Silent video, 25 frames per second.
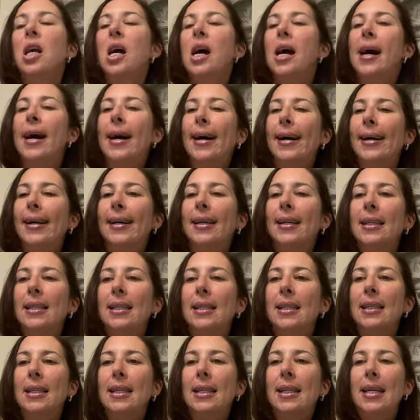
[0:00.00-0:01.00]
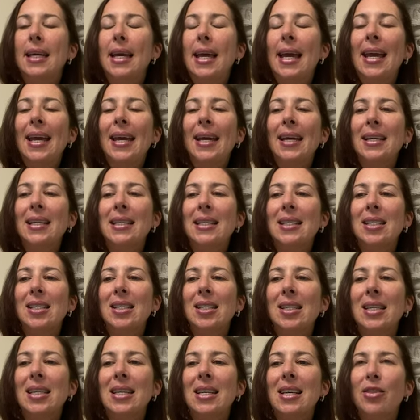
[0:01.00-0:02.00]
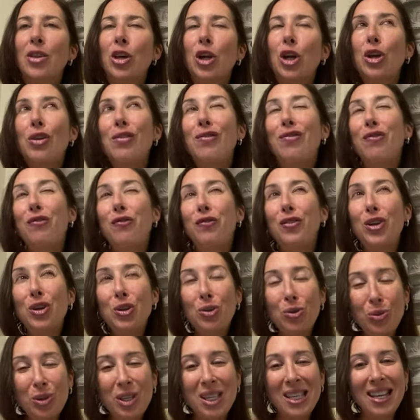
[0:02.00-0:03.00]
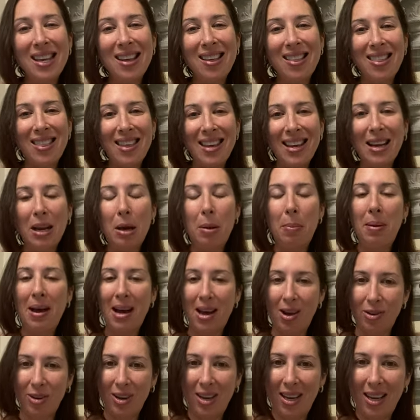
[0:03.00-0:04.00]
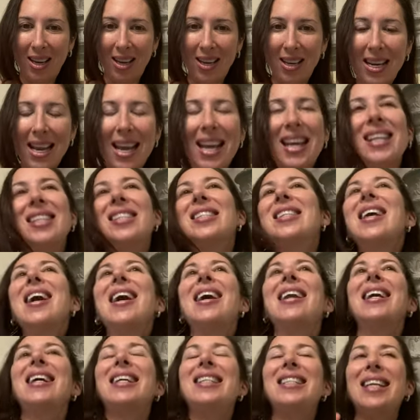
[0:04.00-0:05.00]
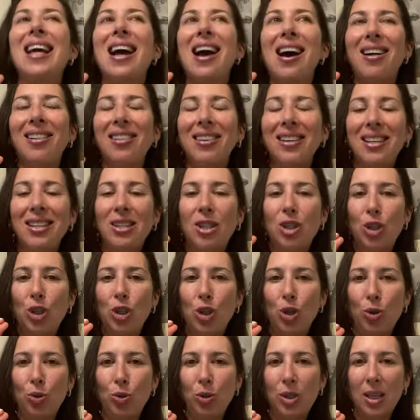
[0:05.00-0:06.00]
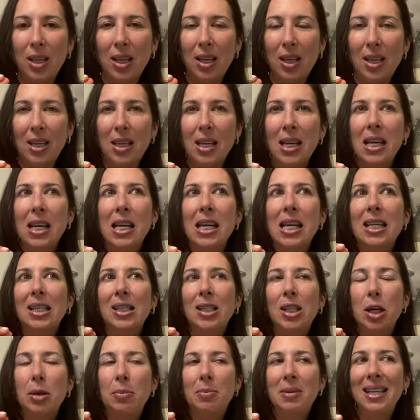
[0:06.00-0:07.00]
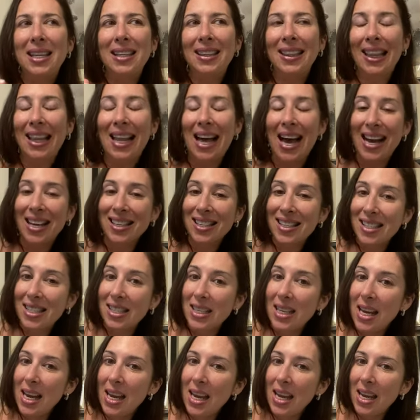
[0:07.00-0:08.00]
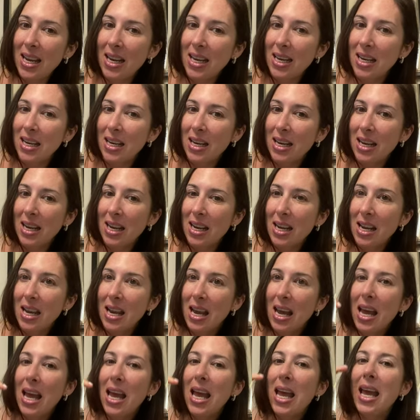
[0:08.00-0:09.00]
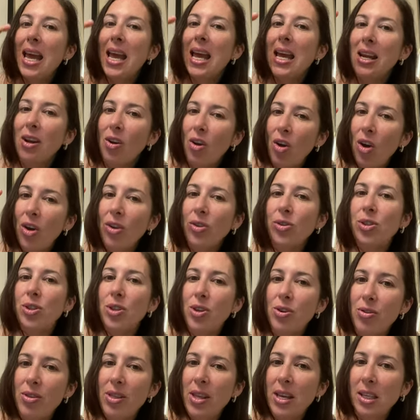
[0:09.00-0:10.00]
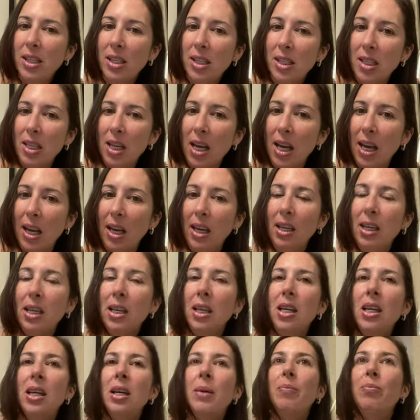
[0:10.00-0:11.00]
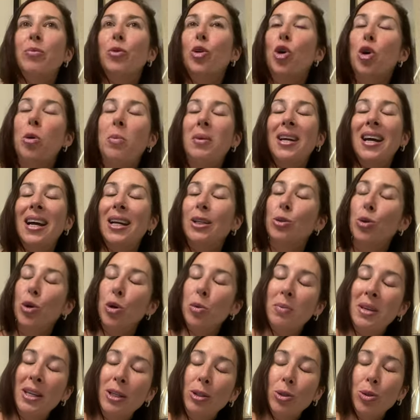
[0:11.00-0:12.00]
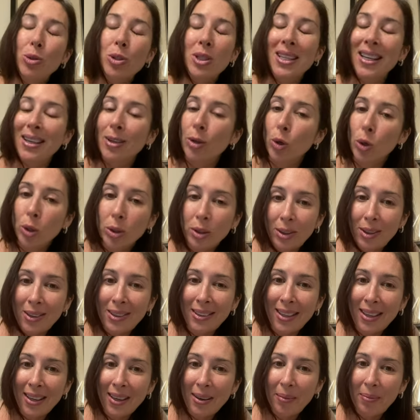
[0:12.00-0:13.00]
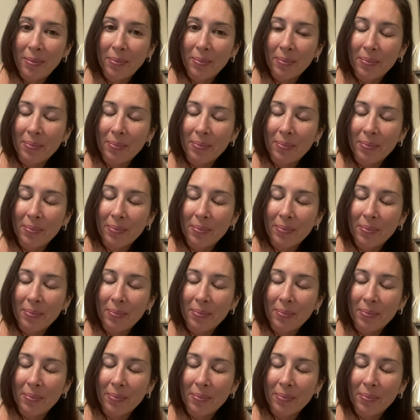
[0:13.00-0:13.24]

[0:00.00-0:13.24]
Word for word: Uh, and the confusing thing about it is that Italians use it to mean last night and also this night. Come hai dormito stanotte?